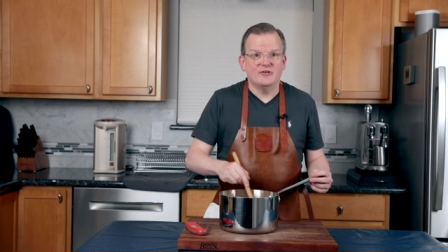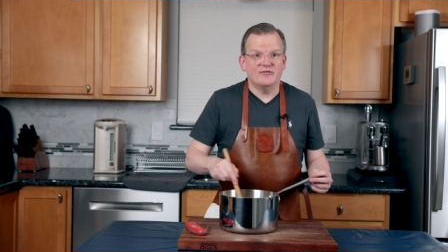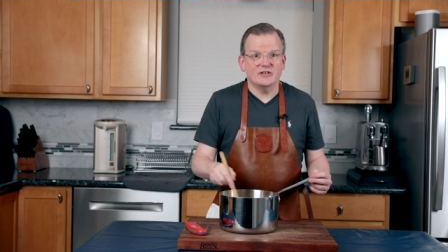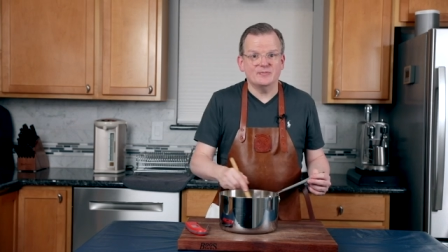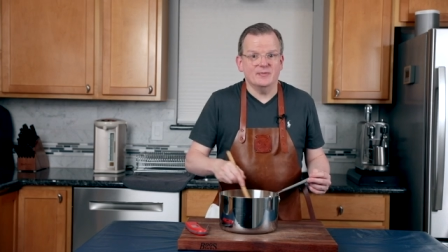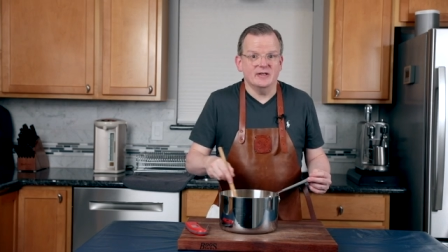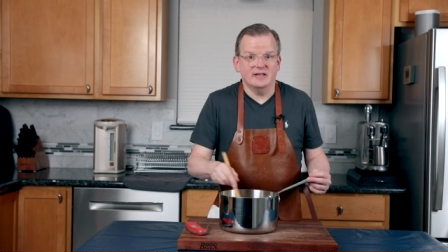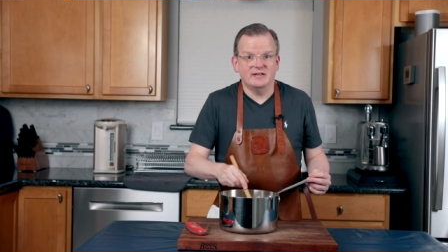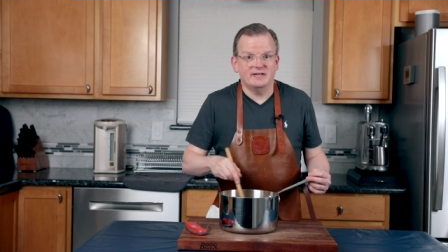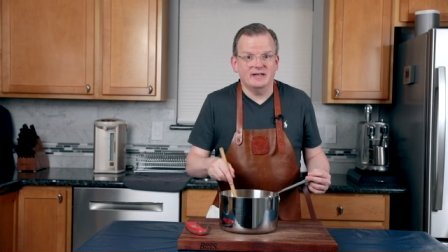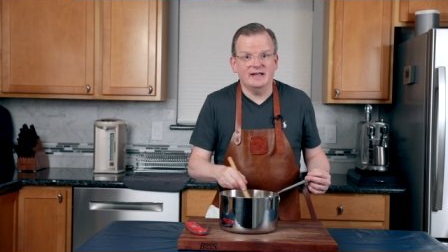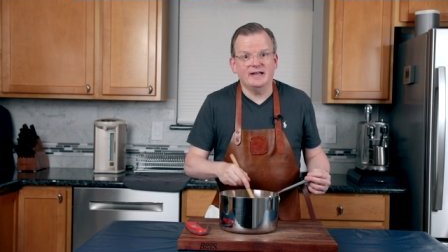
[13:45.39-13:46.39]
trust me,
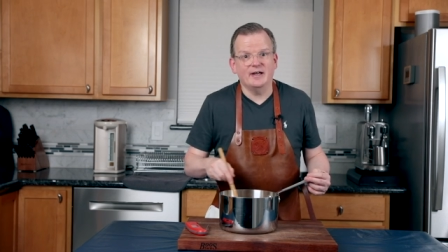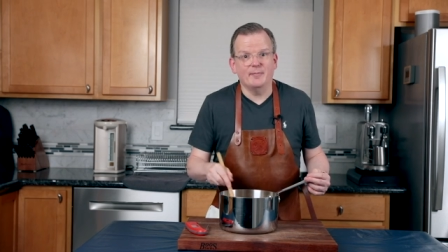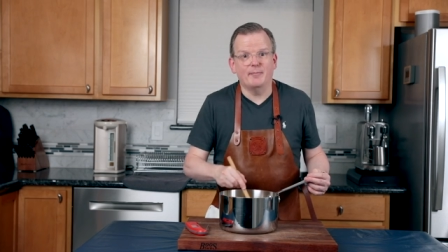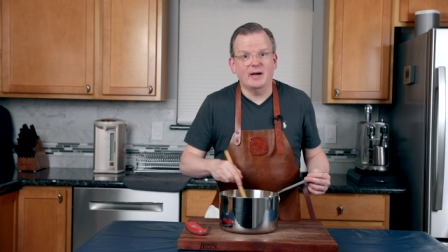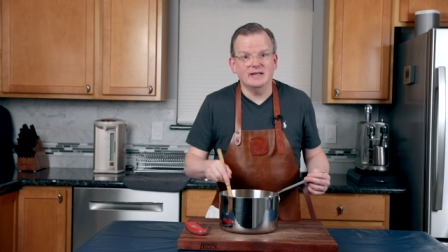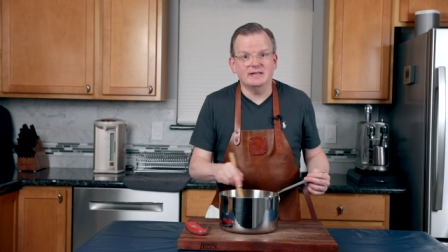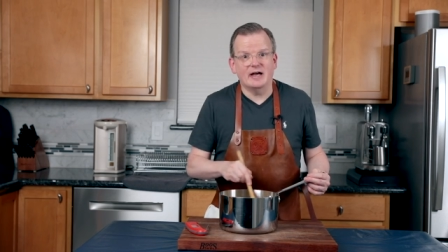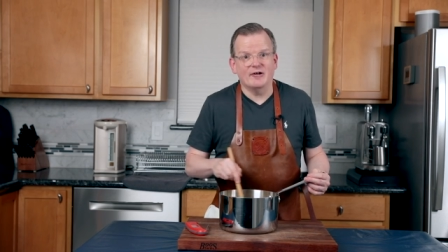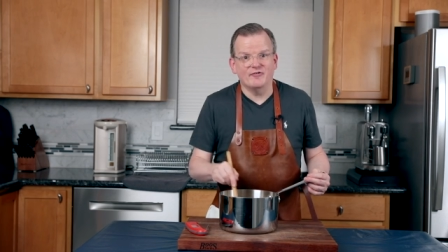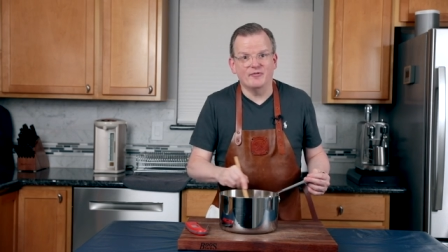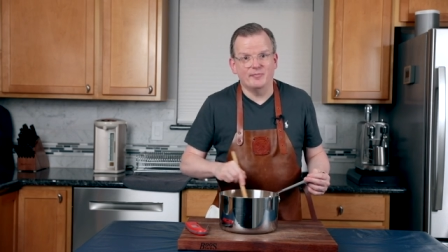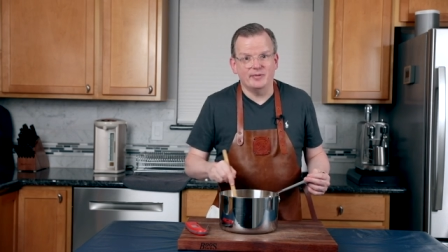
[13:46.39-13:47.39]
taking a bite out
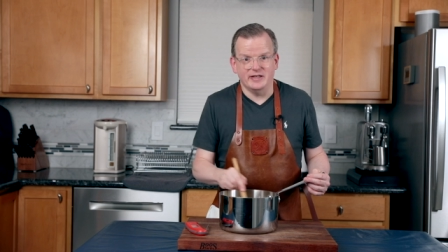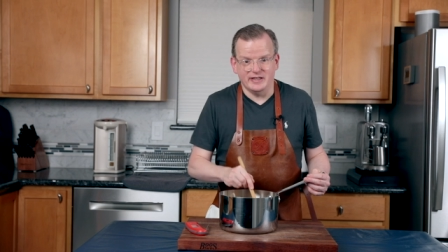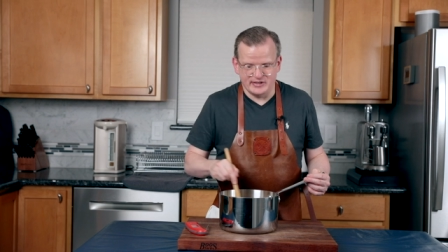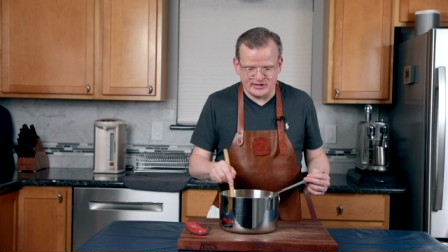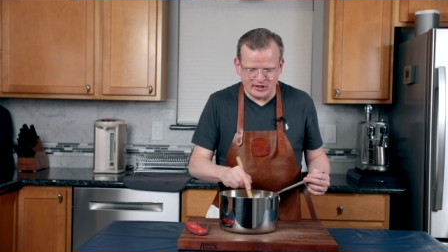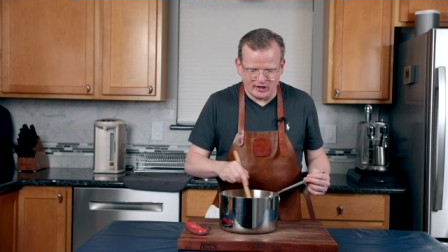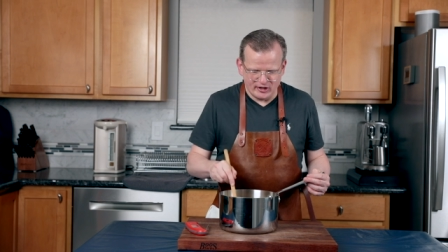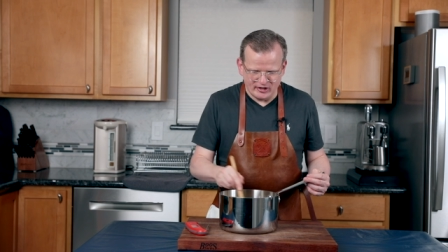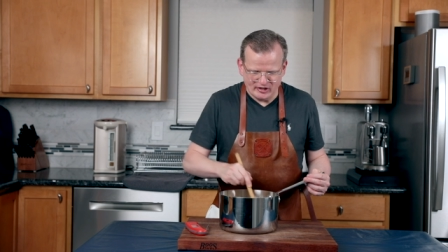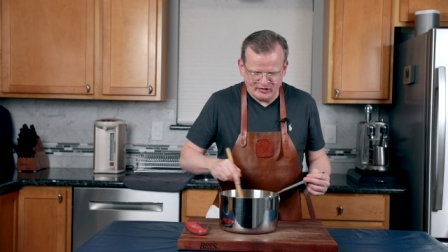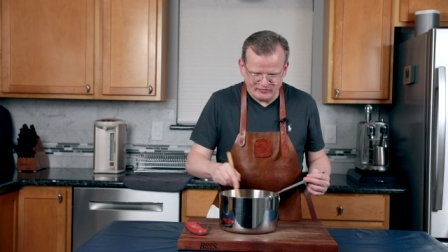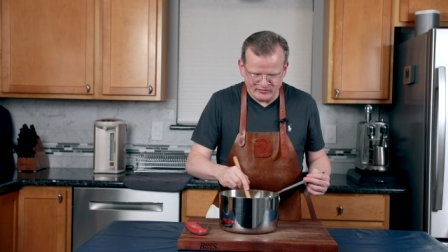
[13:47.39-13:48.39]
of a piece
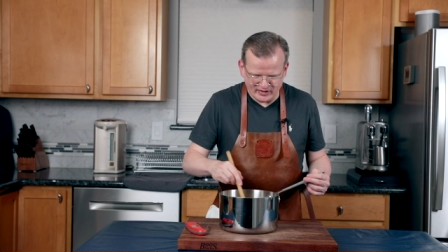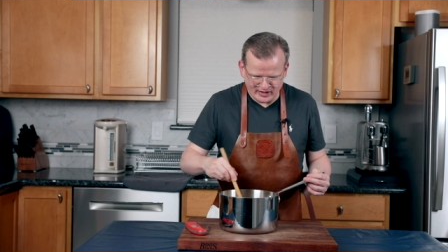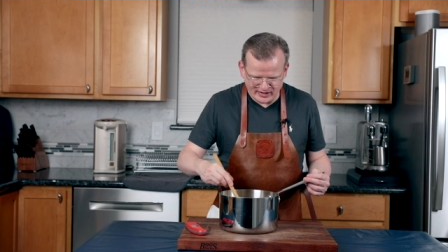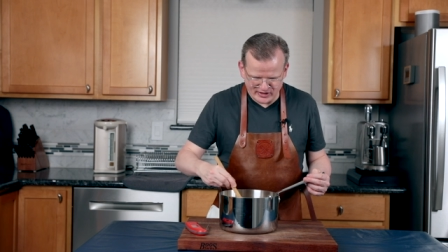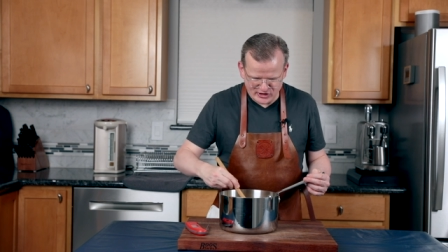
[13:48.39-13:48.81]
of uh,